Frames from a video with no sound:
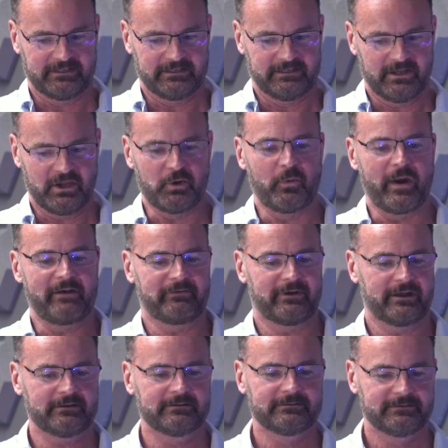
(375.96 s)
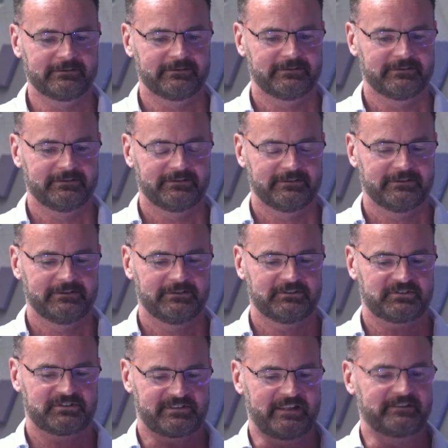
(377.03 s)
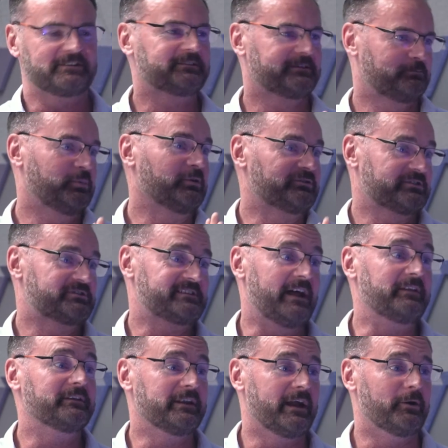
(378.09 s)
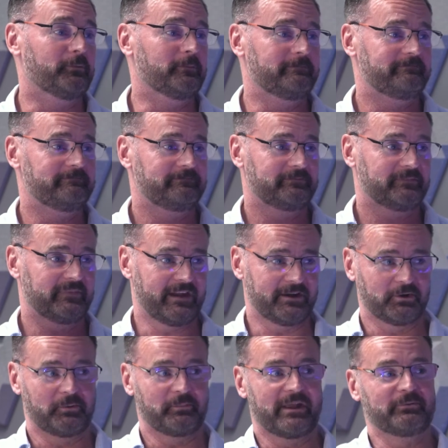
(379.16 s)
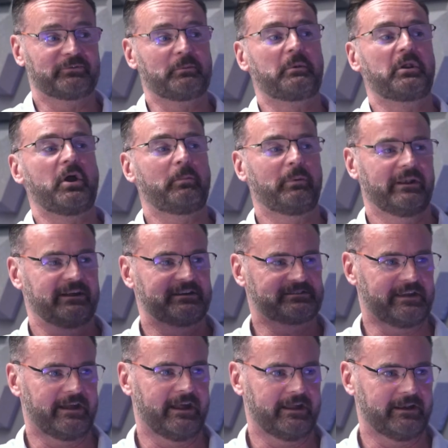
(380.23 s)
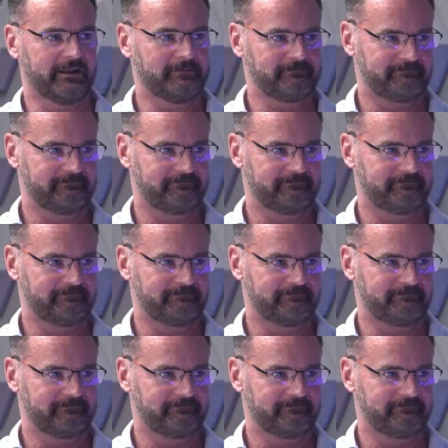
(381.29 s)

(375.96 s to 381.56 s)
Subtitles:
whoever puts a standard out, they're going to be able to monopolize that area.